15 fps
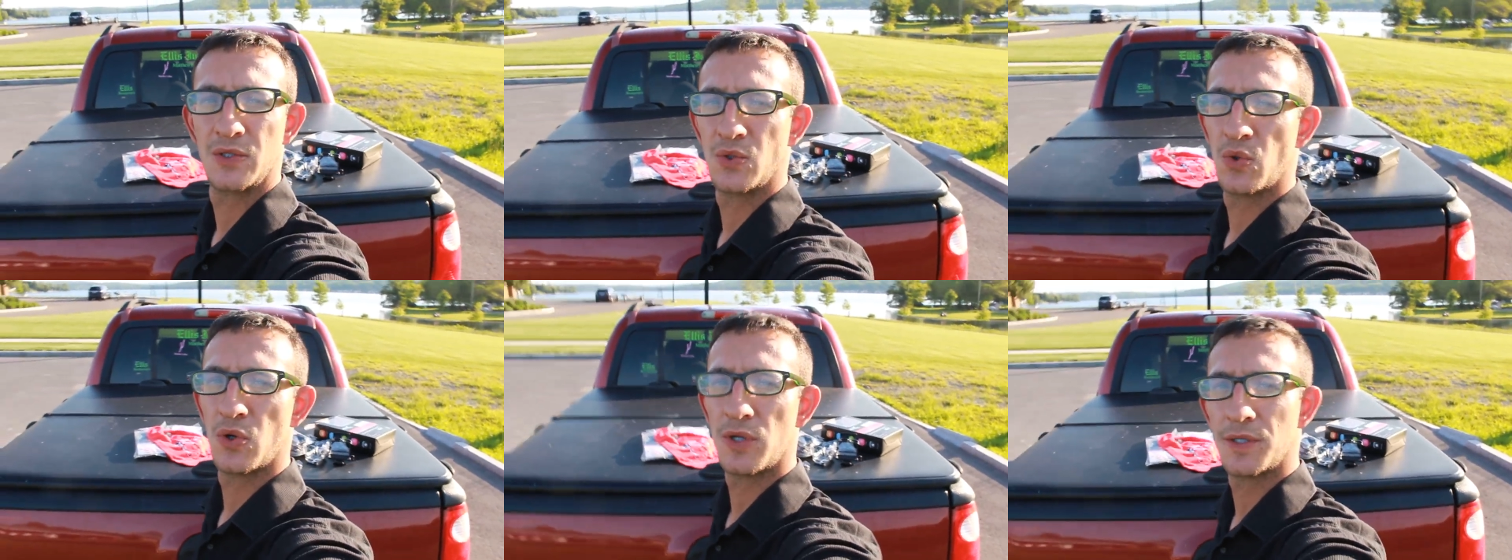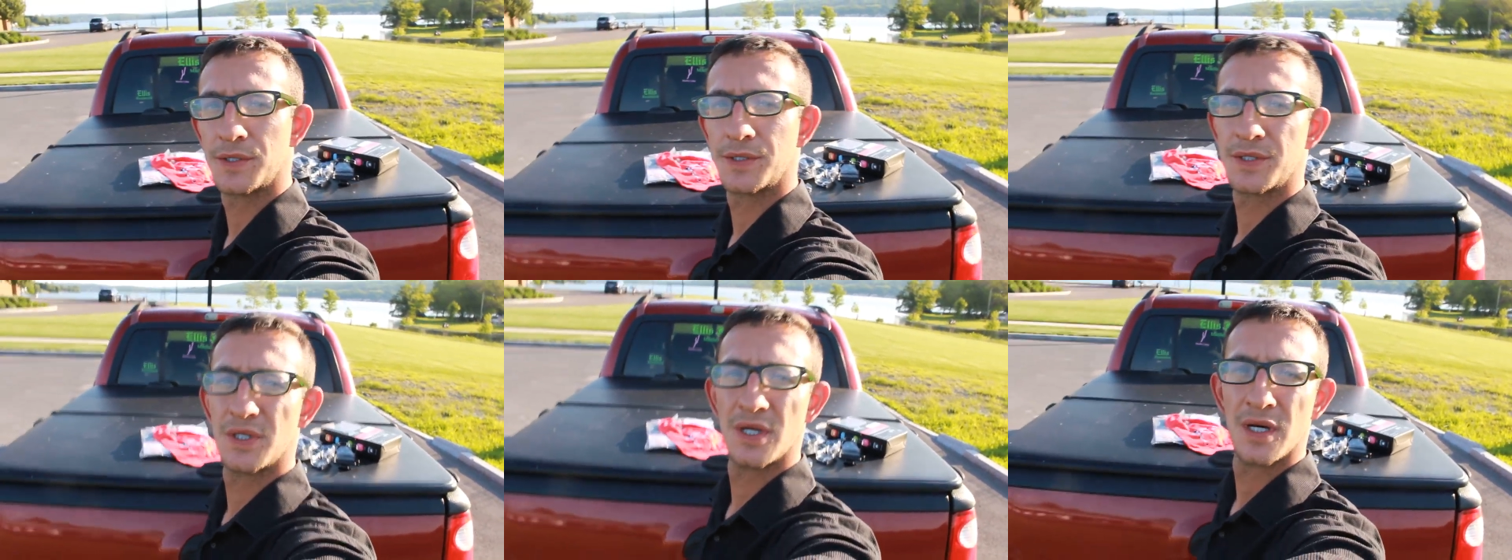
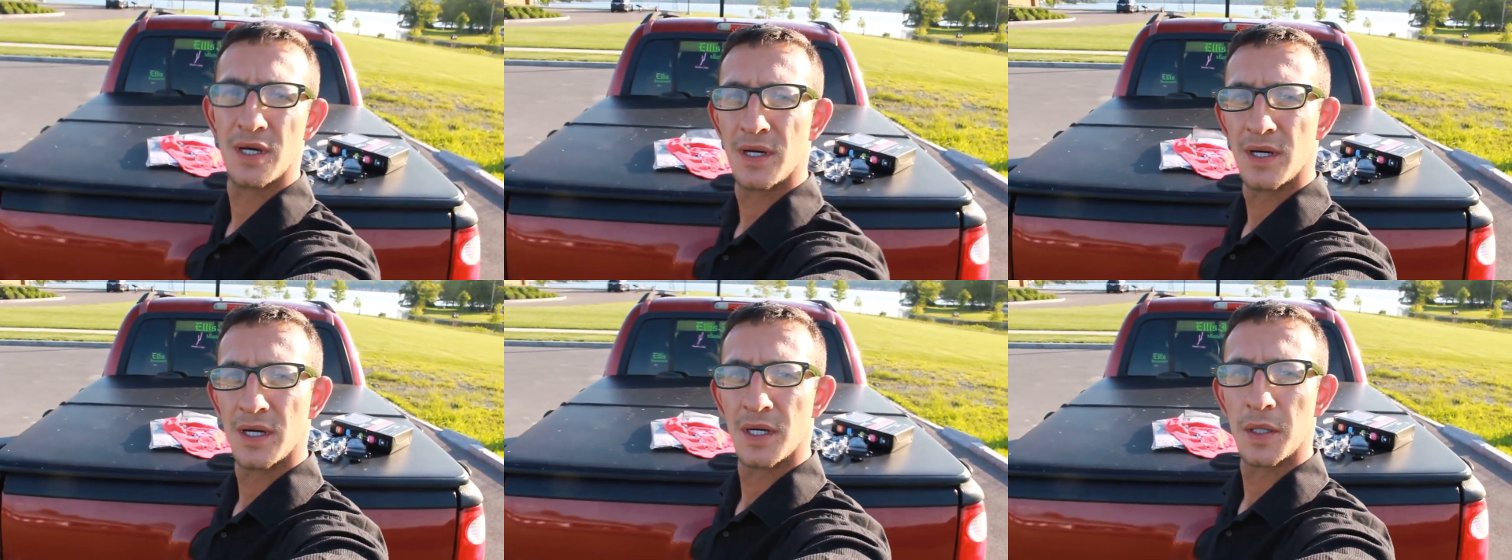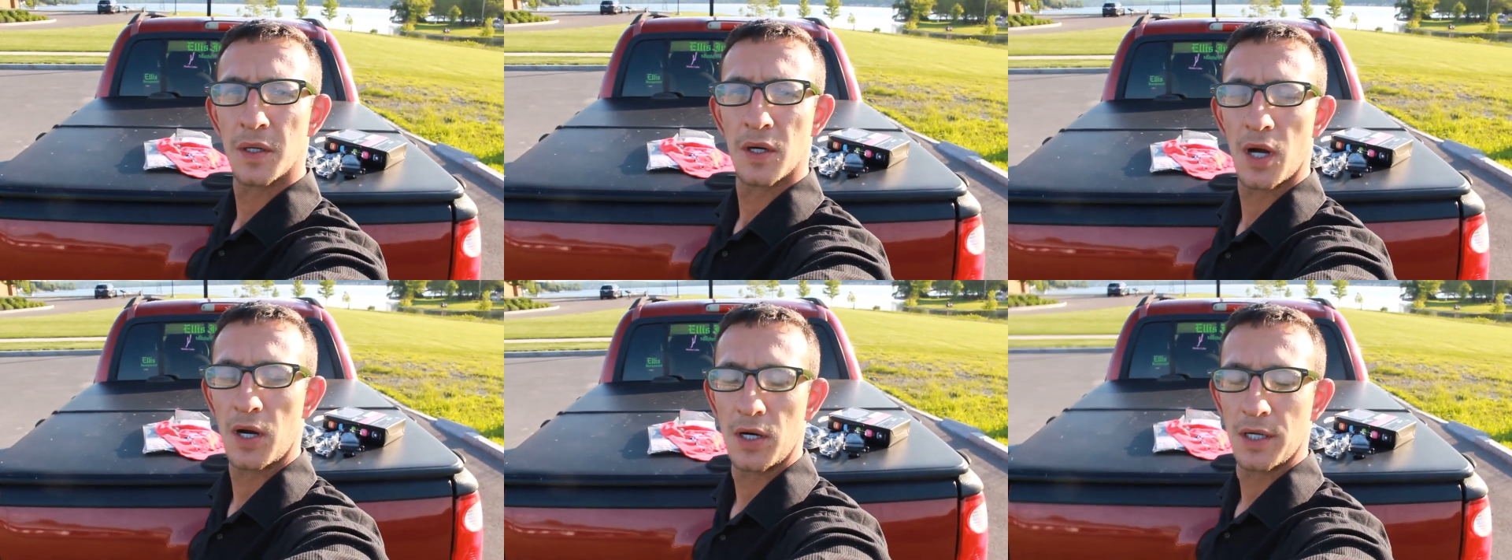tools
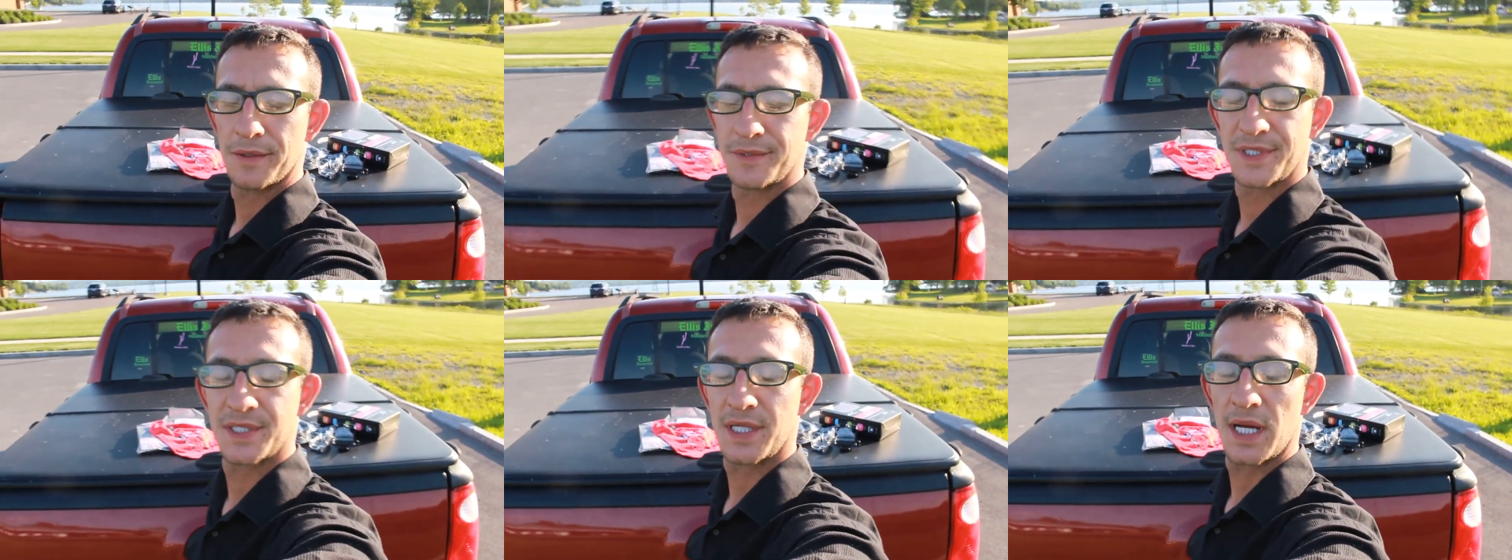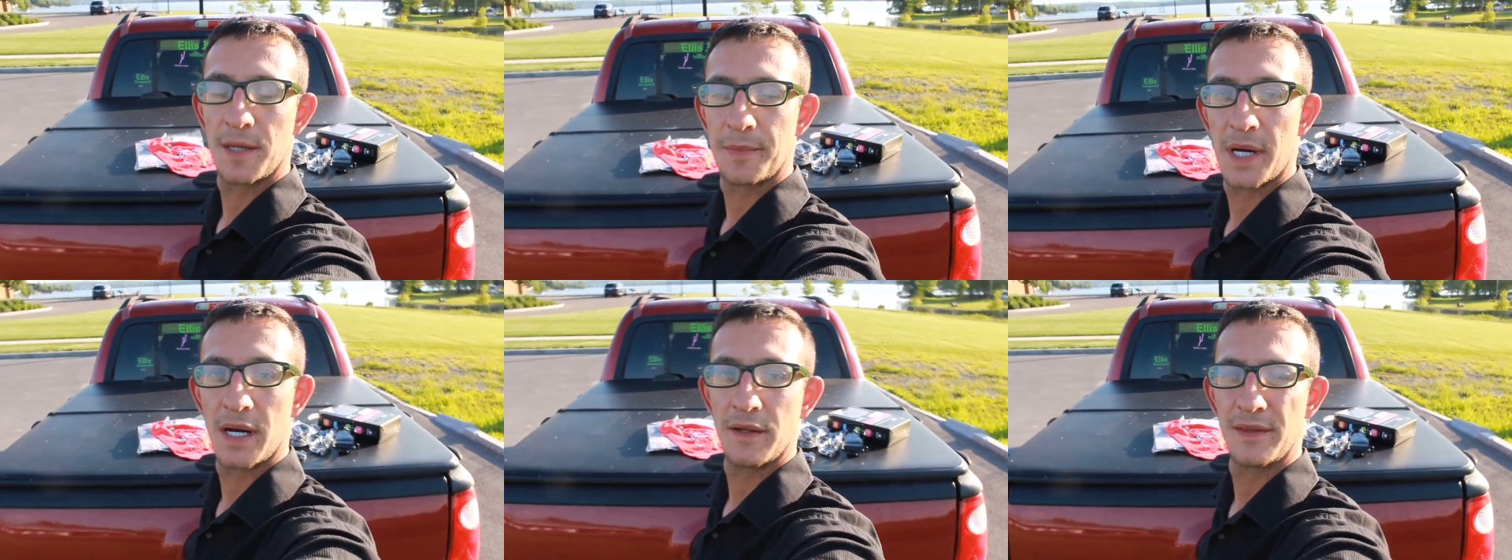or of
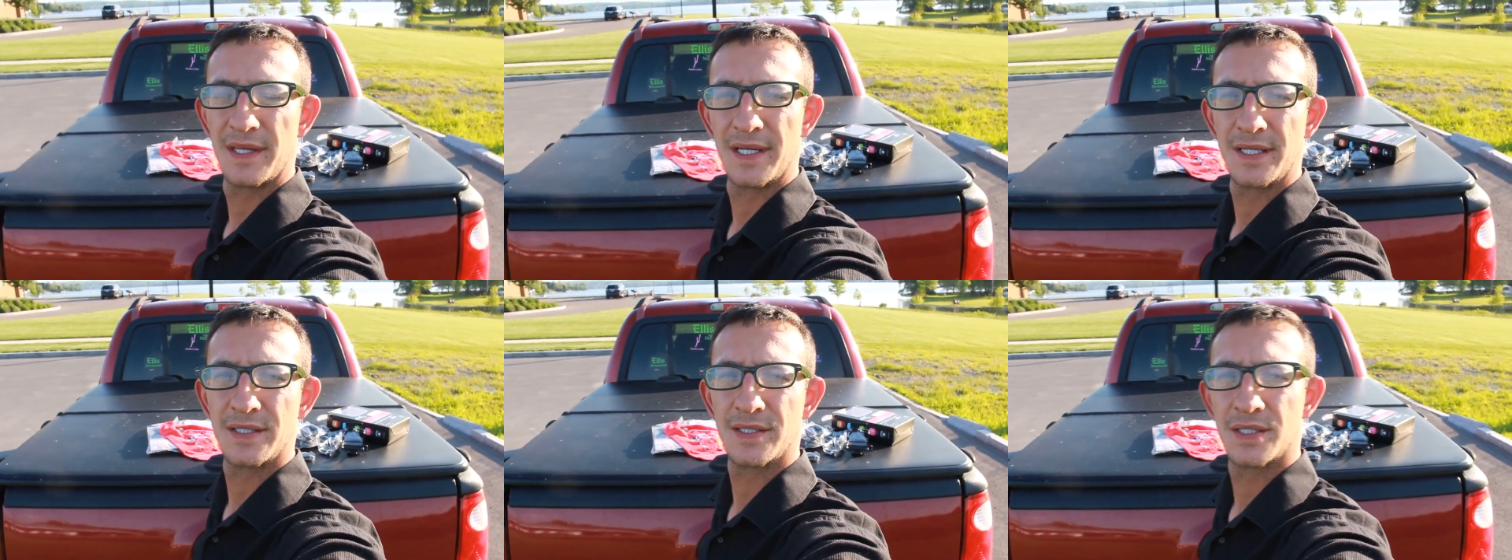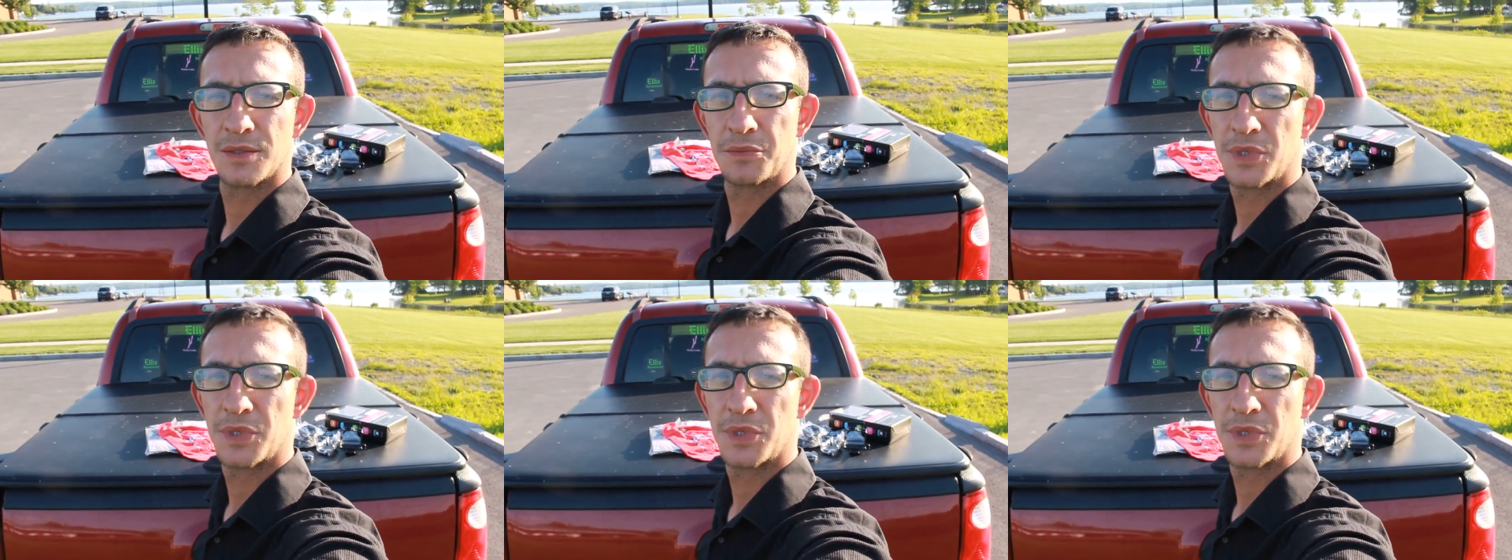Snap-on things,